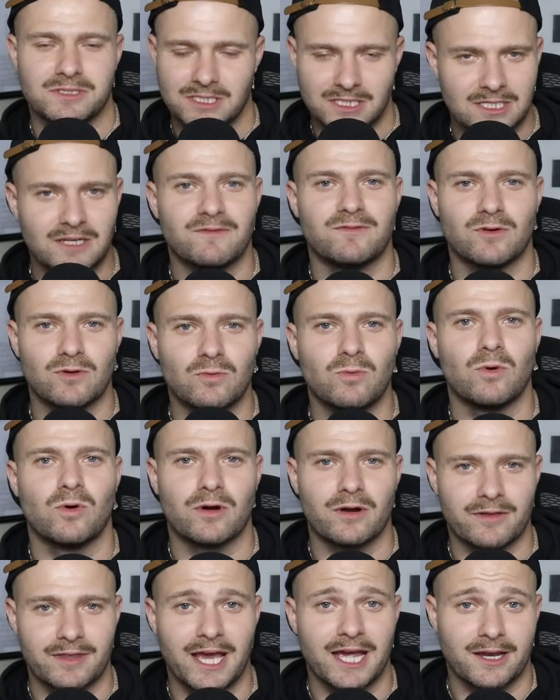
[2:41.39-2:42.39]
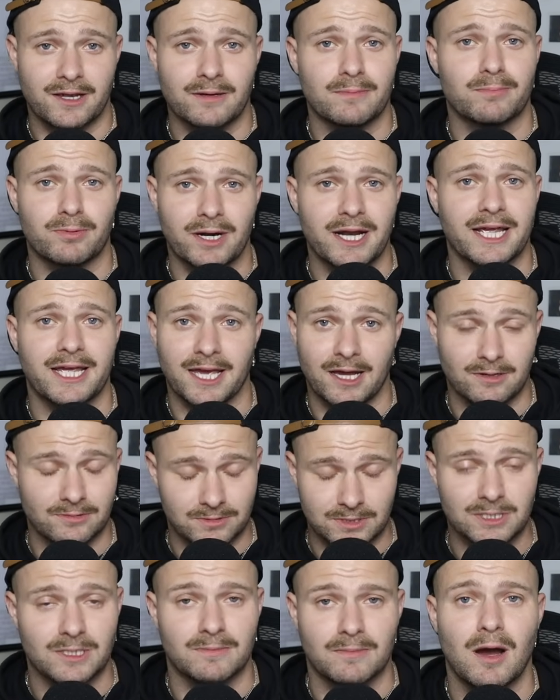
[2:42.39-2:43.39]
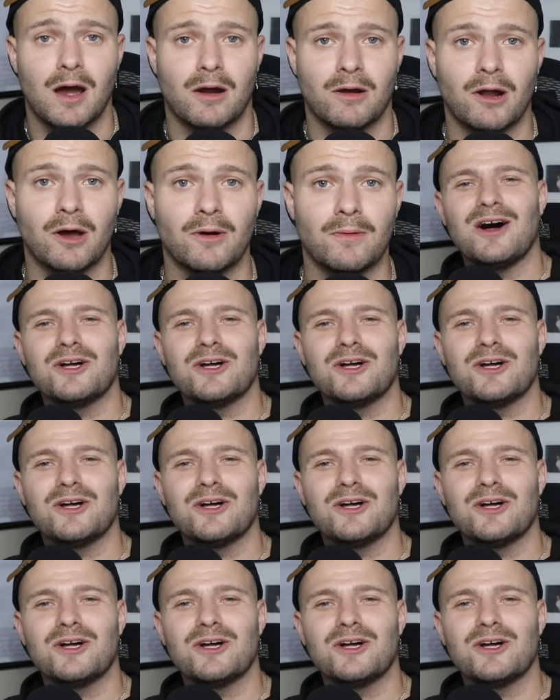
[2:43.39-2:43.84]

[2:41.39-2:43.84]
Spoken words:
civil war that could break out tomorrow.